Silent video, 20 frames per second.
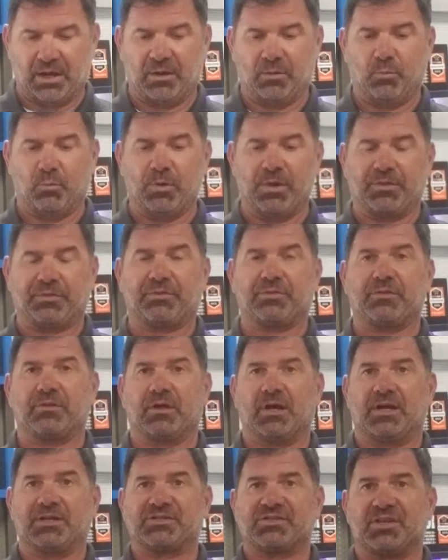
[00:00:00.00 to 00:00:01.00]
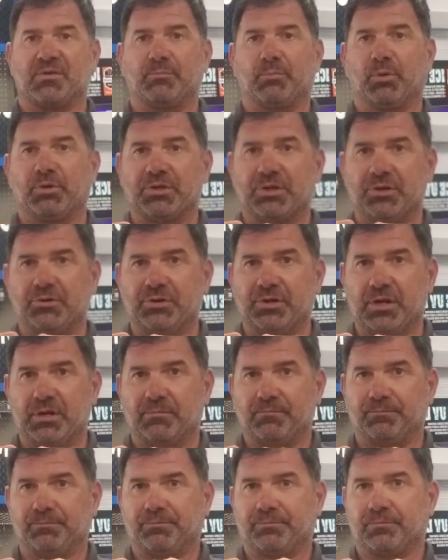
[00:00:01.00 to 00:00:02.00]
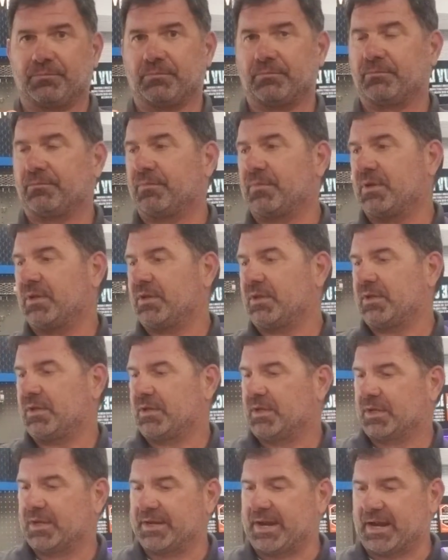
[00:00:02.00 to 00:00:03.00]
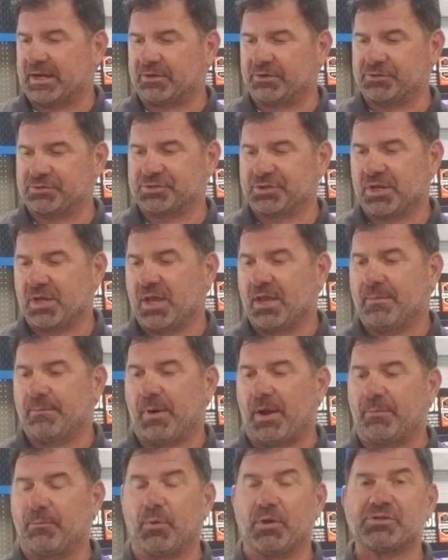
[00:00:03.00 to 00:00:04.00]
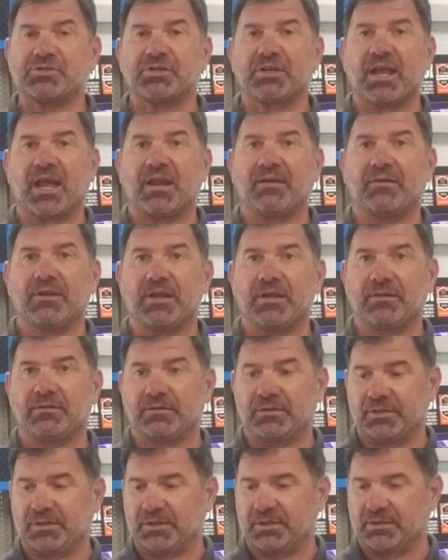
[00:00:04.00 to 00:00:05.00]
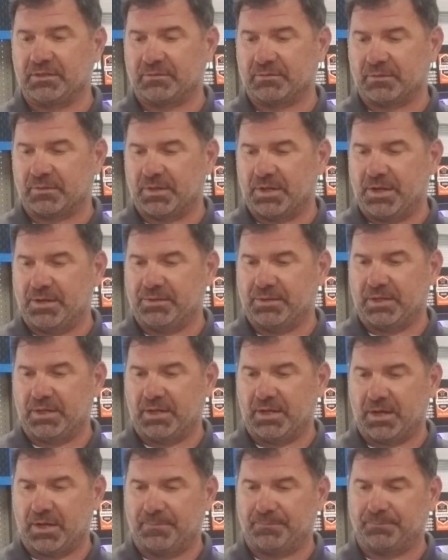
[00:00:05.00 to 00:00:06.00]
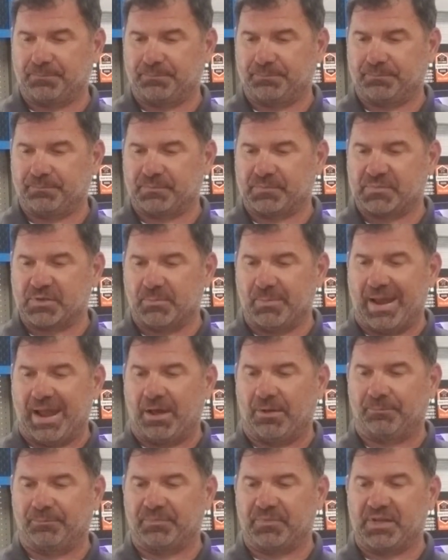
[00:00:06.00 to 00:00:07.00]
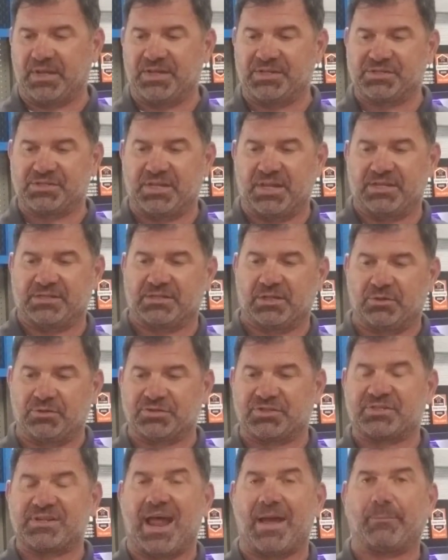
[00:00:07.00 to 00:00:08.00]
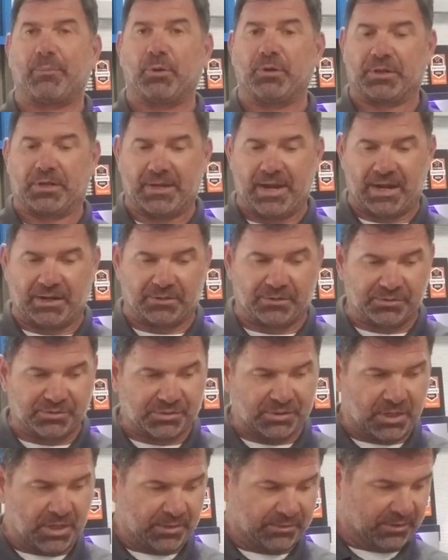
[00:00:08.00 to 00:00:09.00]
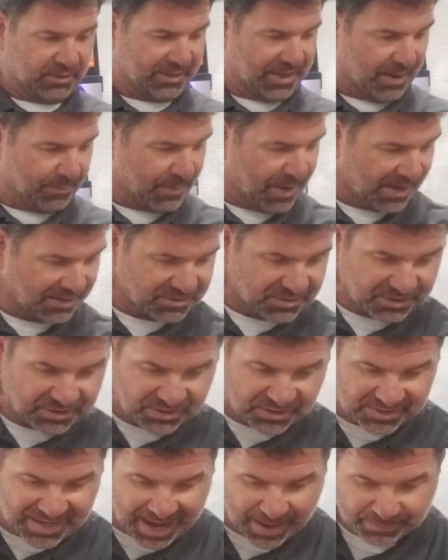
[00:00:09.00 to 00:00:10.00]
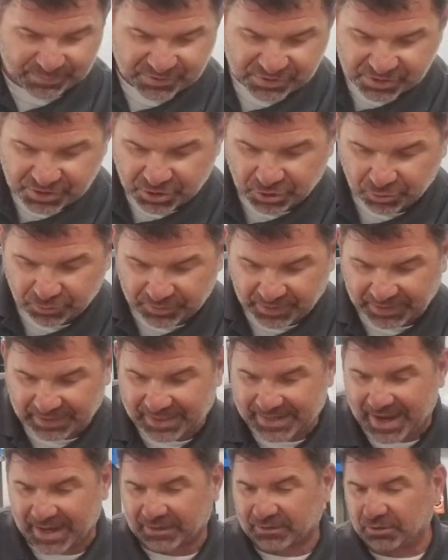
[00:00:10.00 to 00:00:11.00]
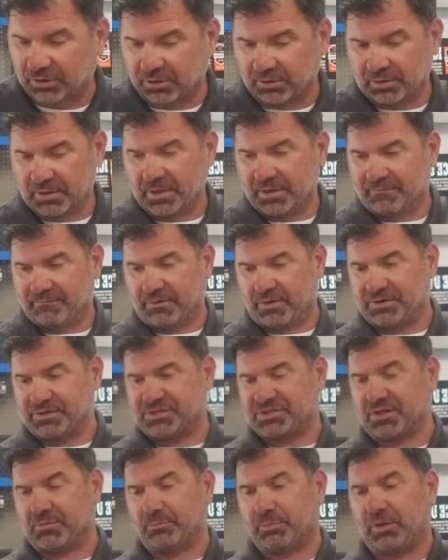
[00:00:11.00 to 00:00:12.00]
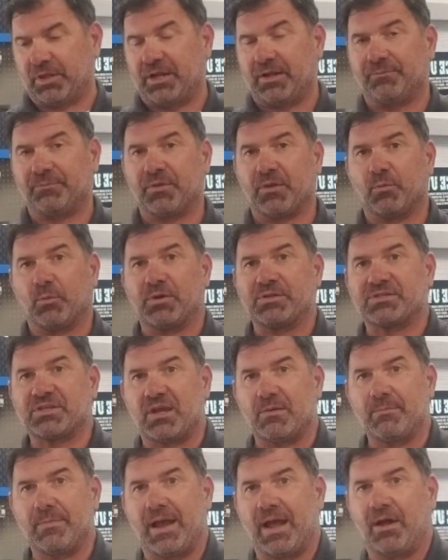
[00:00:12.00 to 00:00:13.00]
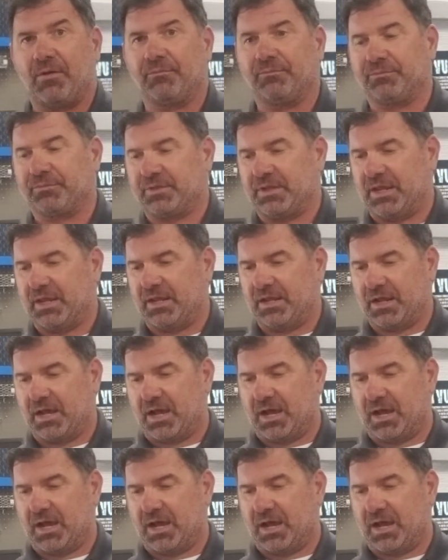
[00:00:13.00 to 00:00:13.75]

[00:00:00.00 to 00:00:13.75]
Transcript: with simple union connectors. But what you get to mount is these little snap-on connectors. The lamp actually snaps to the connector very simply. Once I mount the